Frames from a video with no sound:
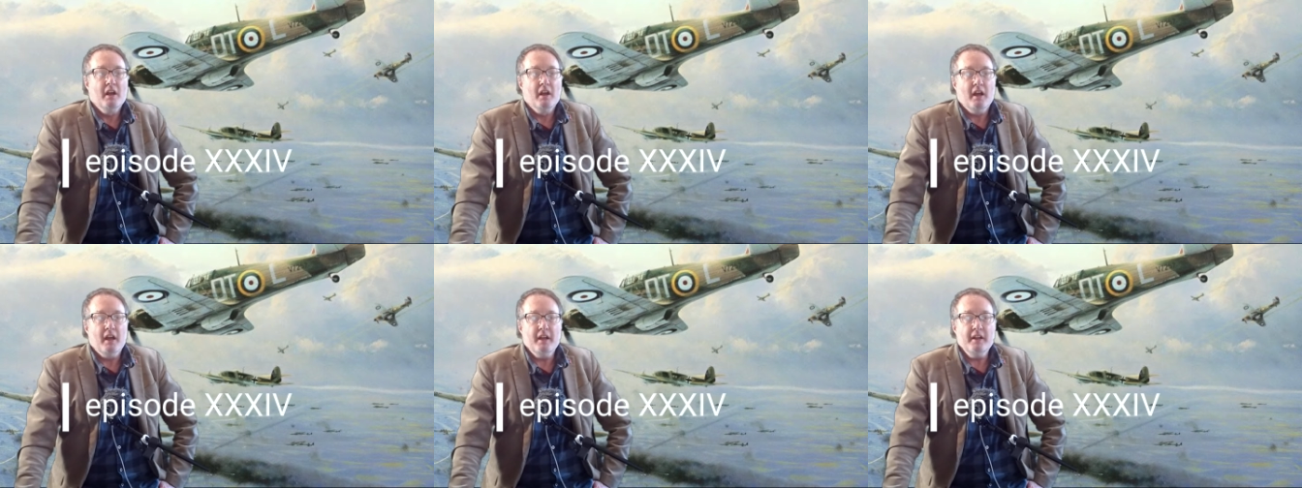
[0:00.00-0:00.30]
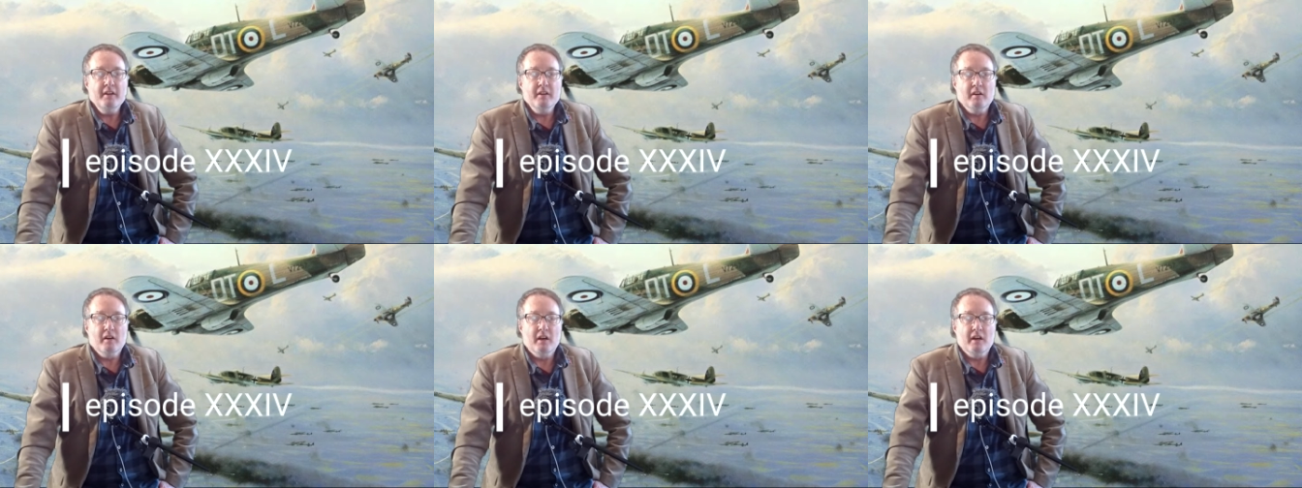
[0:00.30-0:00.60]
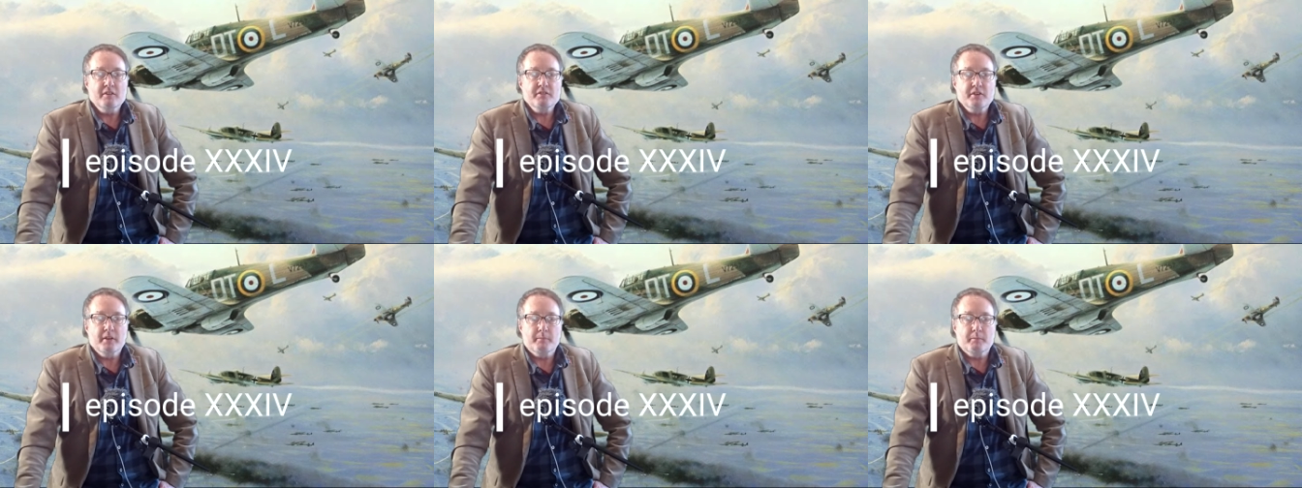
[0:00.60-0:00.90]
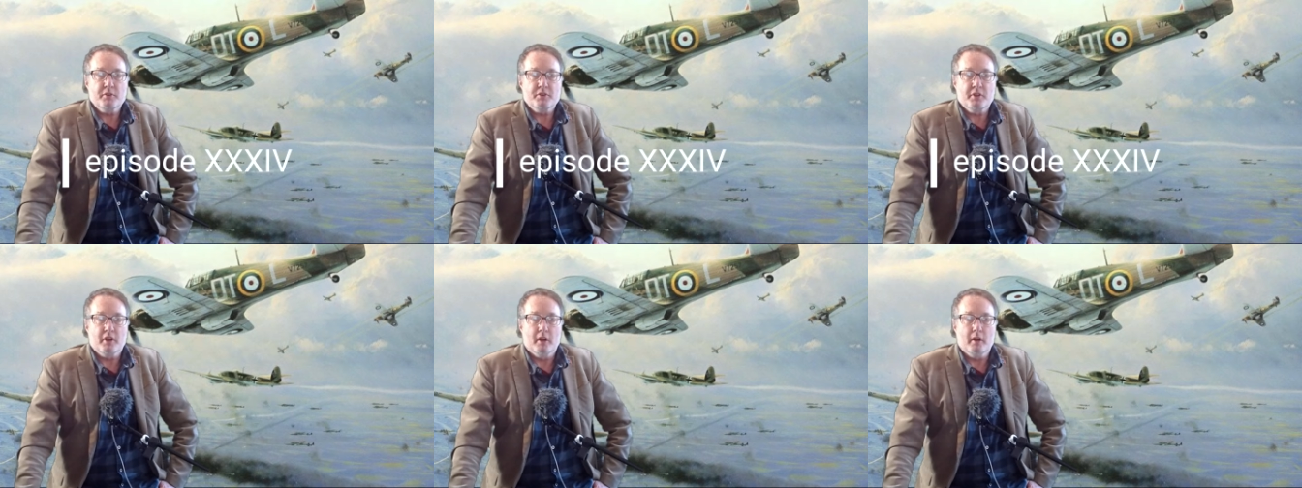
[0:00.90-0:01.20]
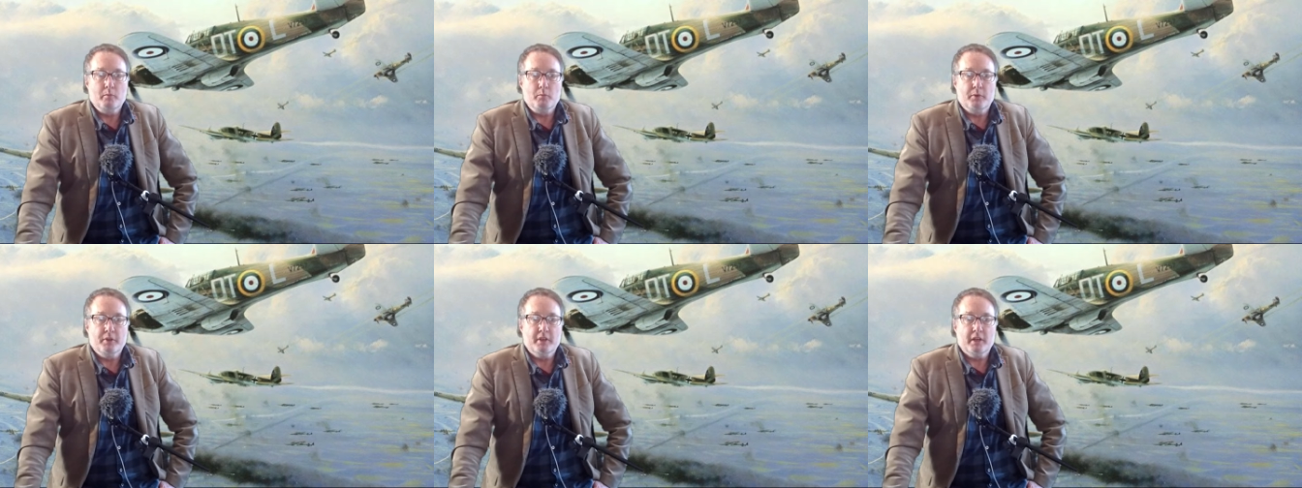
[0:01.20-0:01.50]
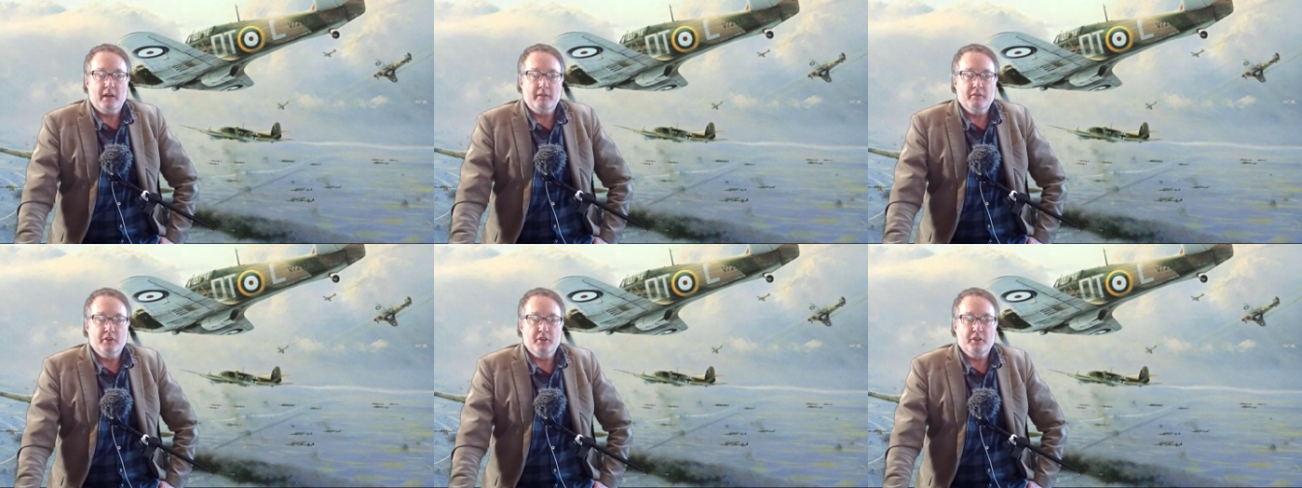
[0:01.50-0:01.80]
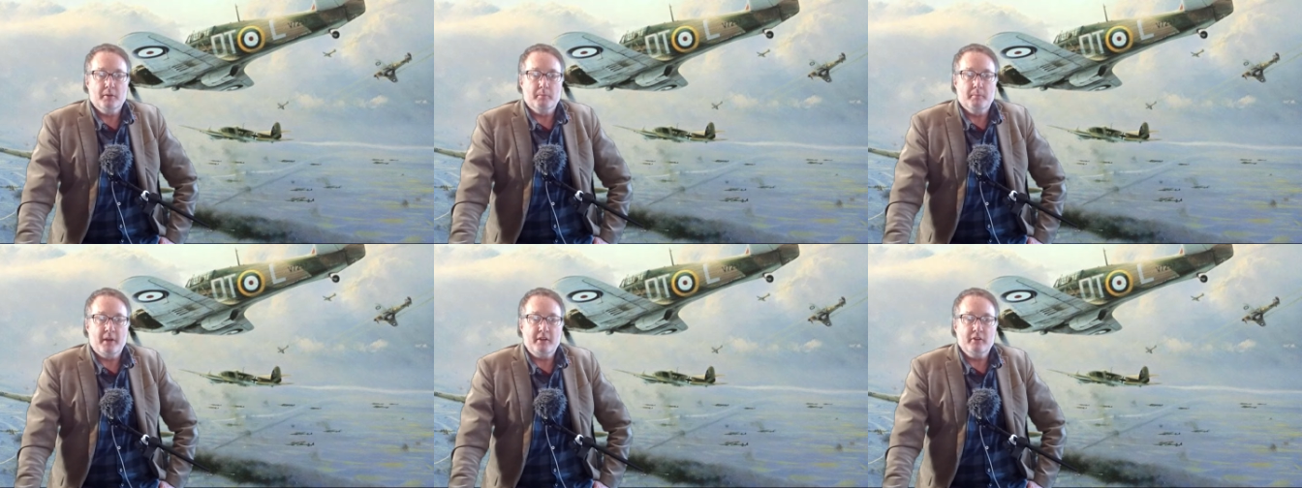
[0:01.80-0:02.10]
In the last episode we covered
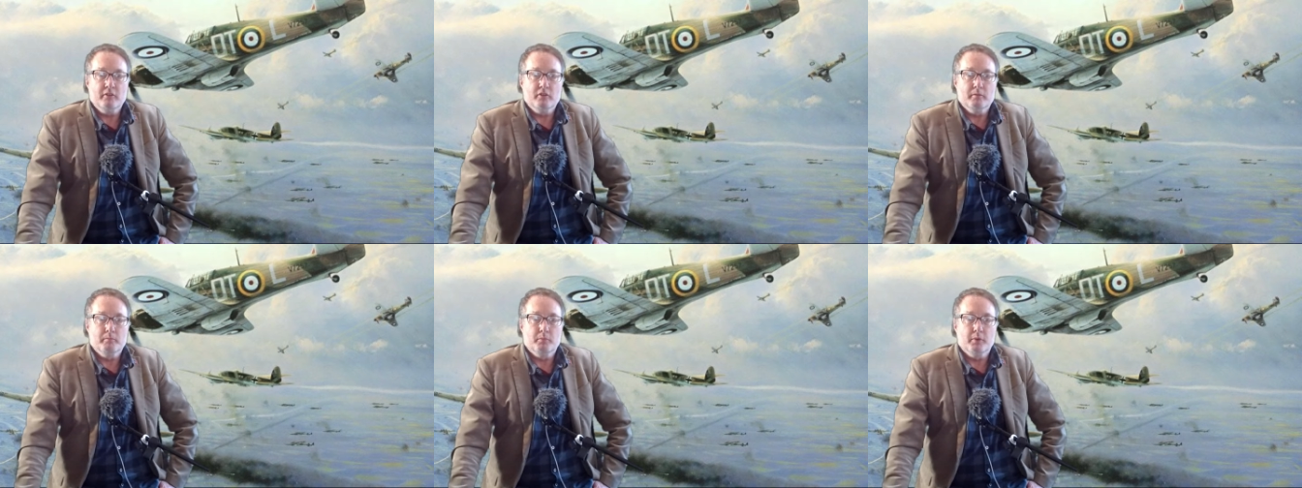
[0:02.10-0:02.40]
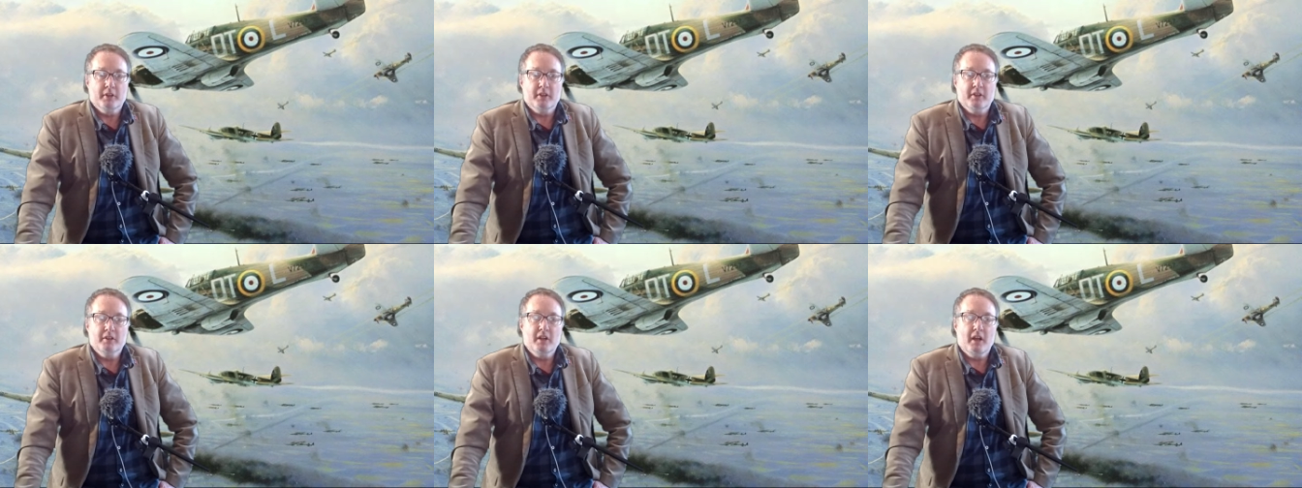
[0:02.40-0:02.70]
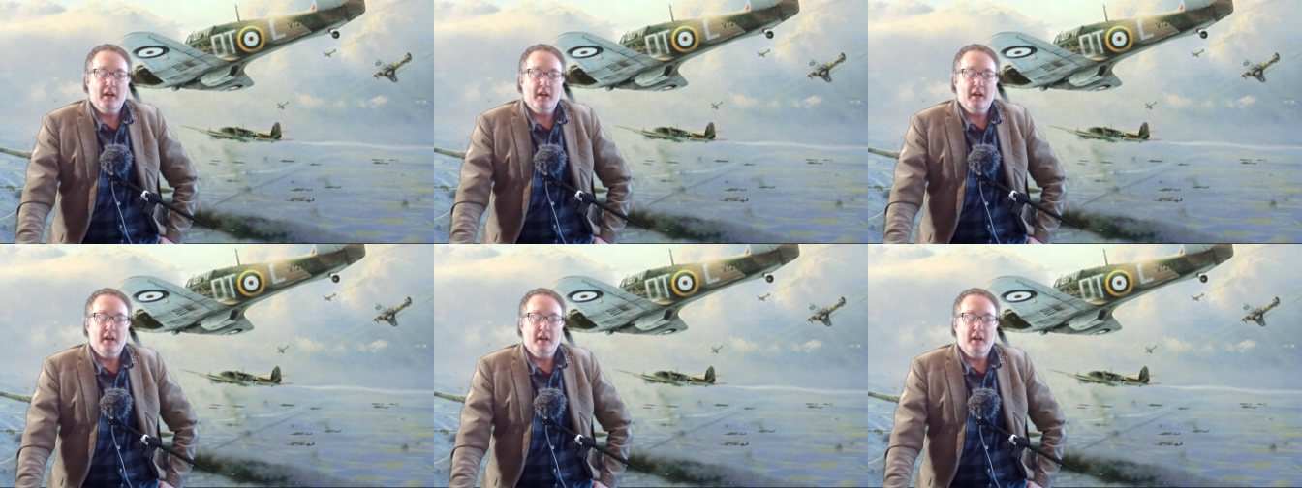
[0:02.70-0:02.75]
the Battle of Britain